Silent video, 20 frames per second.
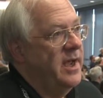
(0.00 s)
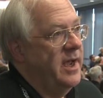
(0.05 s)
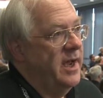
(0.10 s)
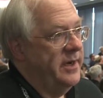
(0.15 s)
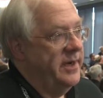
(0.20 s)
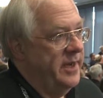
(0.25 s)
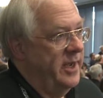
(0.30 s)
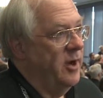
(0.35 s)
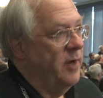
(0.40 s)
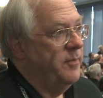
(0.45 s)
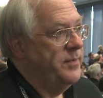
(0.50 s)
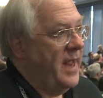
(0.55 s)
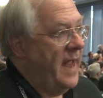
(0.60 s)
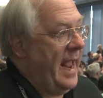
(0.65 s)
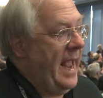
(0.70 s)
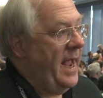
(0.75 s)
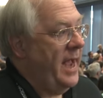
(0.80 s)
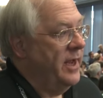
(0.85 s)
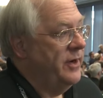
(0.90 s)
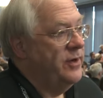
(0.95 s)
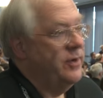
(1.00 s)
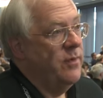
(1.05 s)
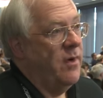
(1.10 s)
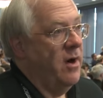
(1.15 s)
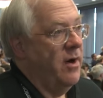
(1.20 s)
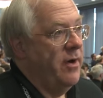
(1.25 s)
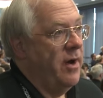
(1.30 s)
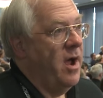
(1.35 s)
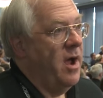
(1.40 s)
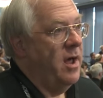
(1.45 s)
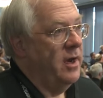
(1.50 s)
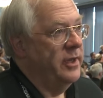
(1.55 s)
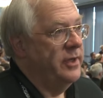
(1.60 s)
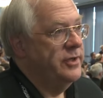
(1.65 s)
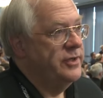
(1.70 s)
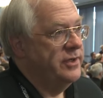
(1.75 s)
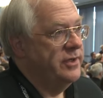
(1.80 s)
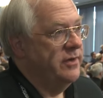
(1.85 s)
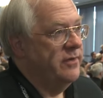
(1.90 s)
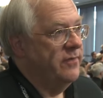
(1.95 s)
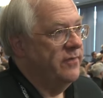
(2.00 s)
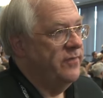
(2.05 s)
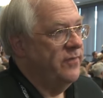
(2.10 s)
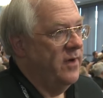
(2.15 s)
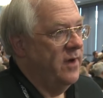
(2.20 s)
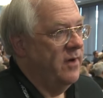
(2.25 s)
and to help to add to our knowledge of,